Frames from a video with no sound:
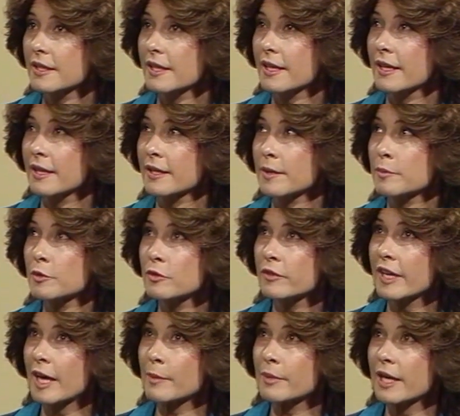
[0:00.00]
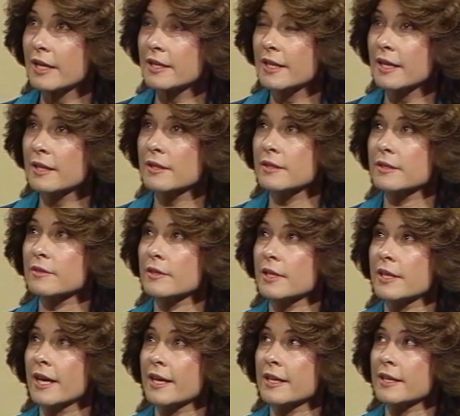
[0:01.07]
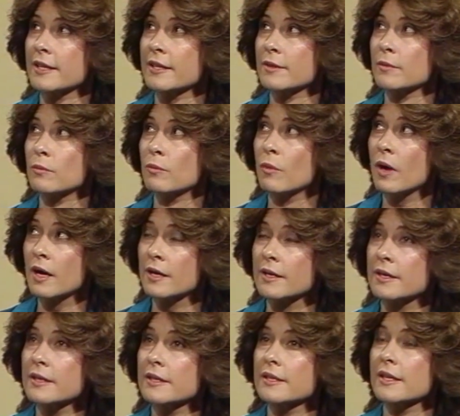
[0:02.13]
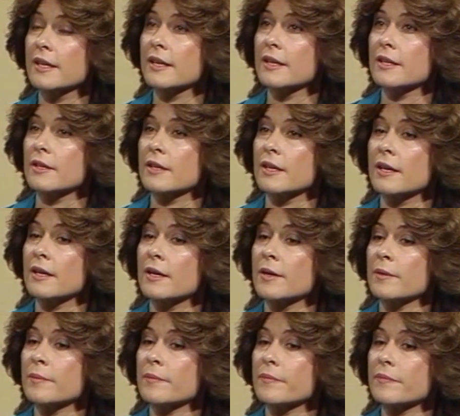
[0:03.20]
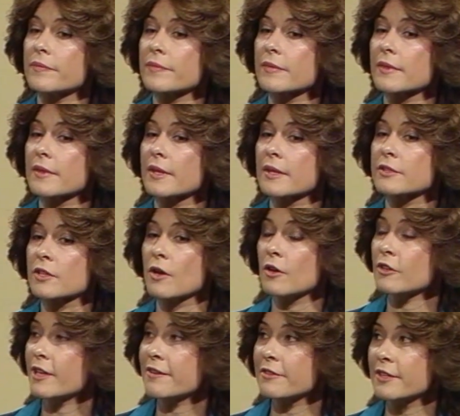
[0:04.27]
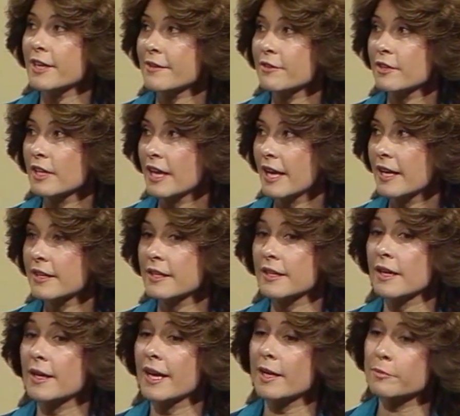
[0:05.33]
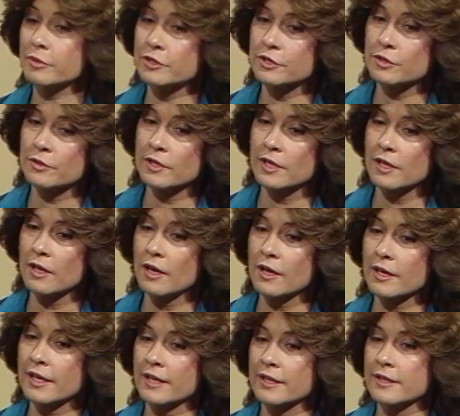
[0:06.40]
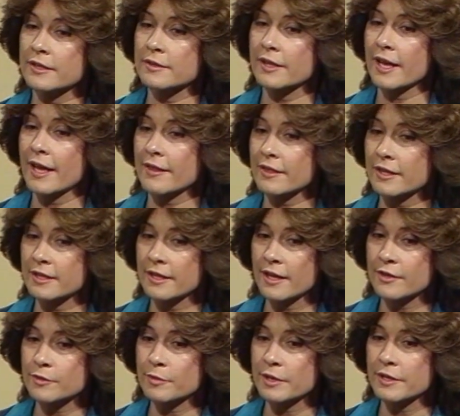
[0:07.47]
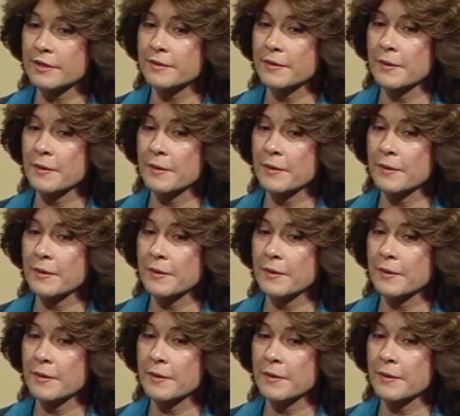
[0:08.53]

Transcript: In a movie I made in England in 81, um, it's called Never Never Land, and I had Petula Clark in it and Cathleen Nesbitt.